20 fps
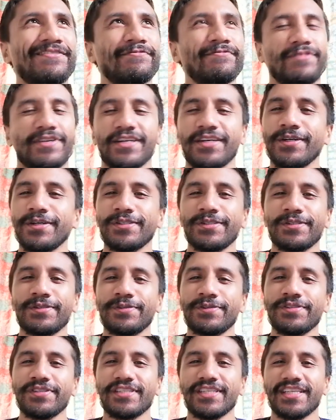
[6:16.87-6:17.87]

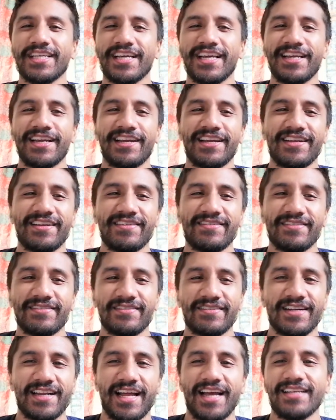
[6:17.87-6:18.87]
rehearsals and
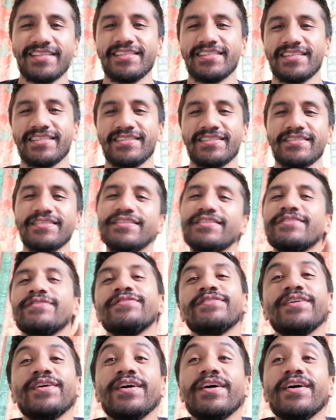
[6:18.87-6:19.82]
class and just